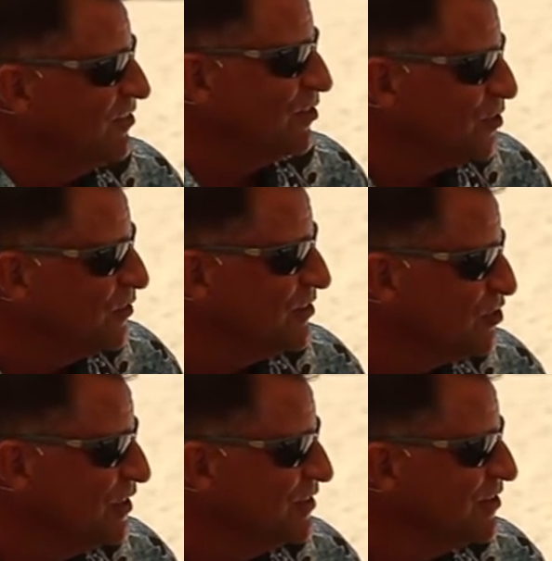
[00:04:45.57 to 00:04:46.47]
other
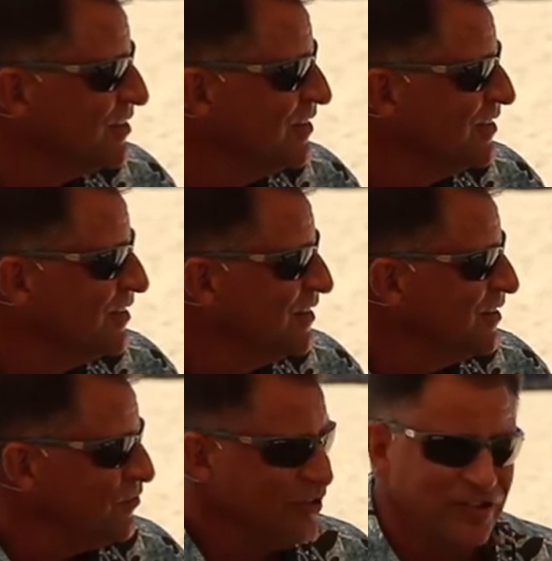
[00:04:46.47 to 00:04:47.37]
Christians
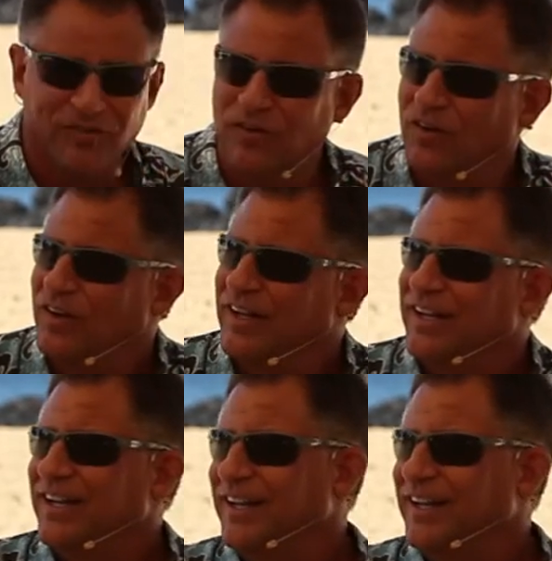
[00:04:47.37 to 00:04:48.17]
First of all,